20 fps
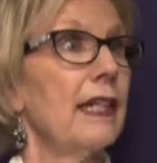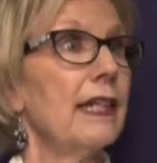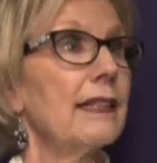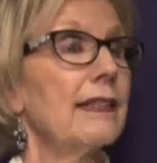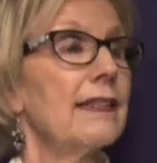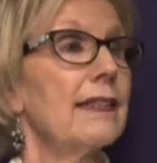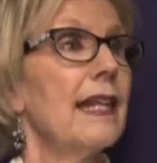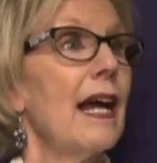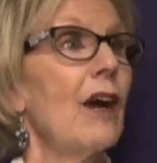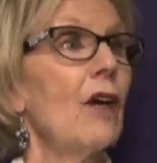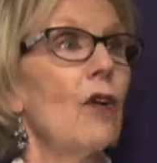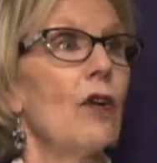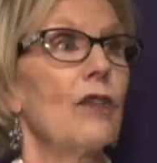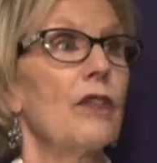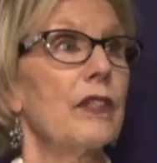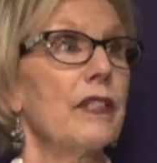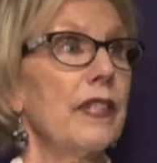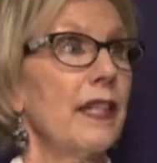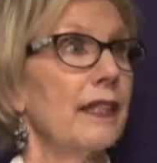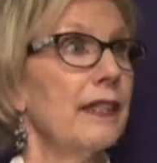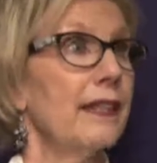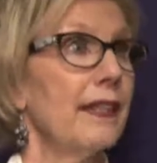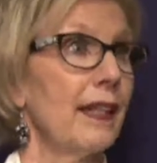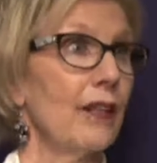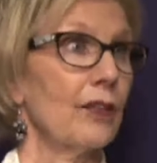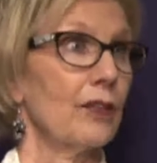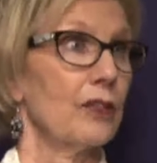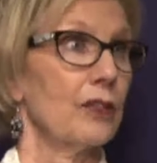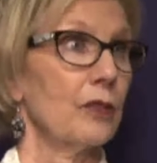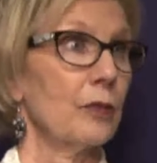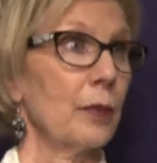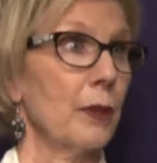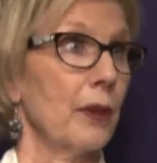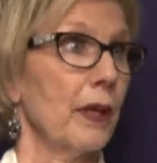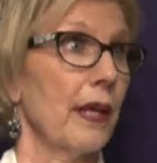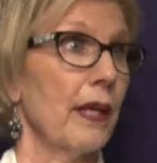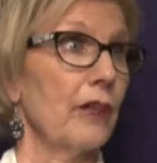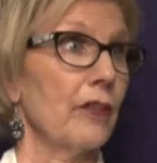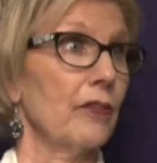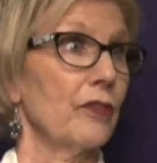It's now over $10,000
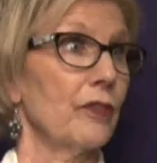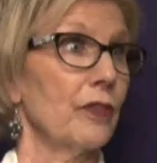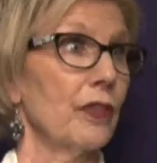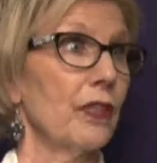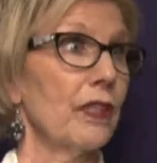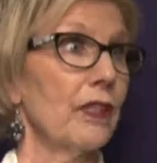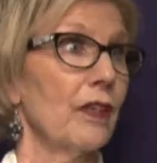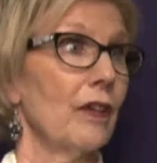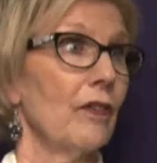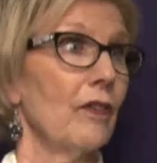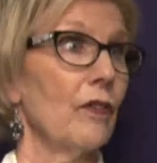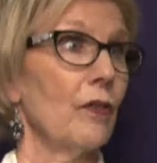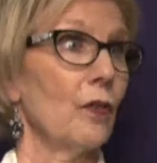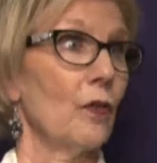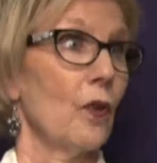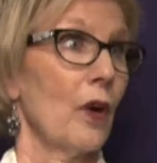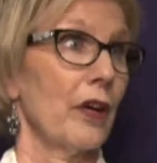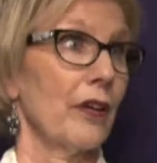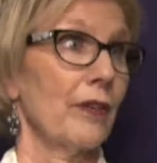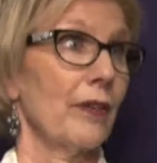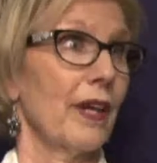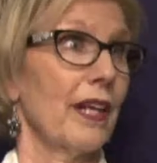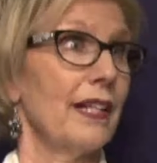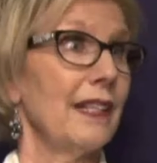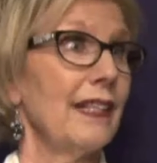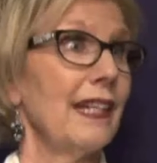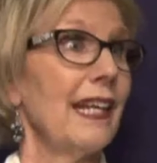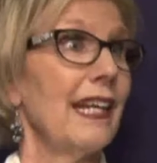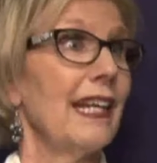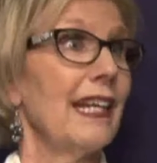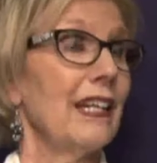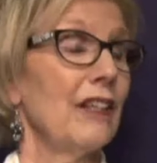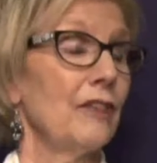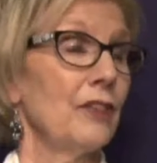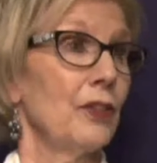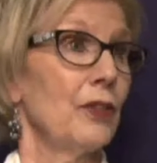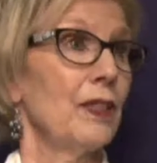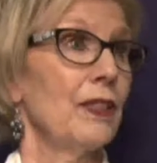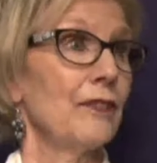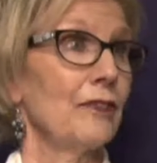per acre foot of water right
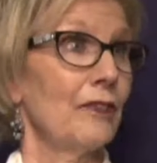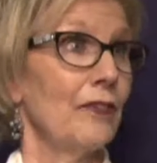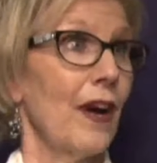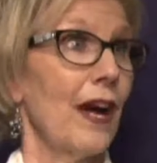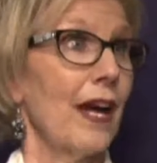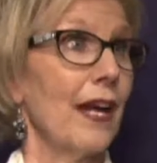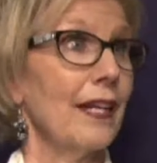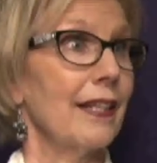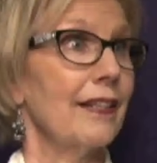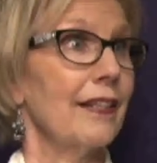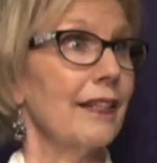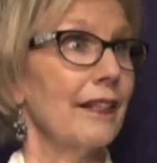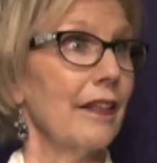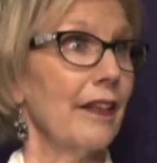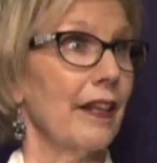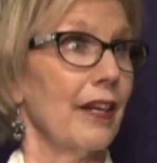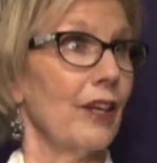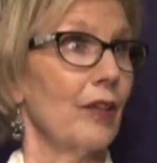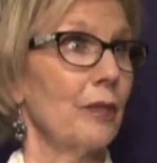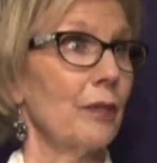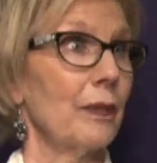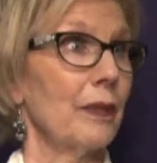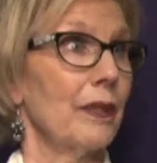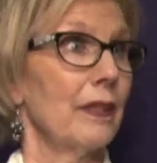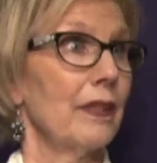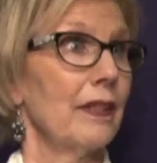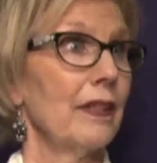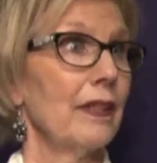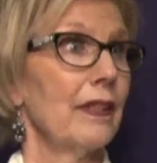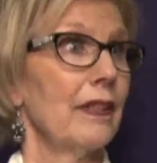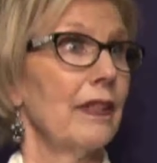if you can find them.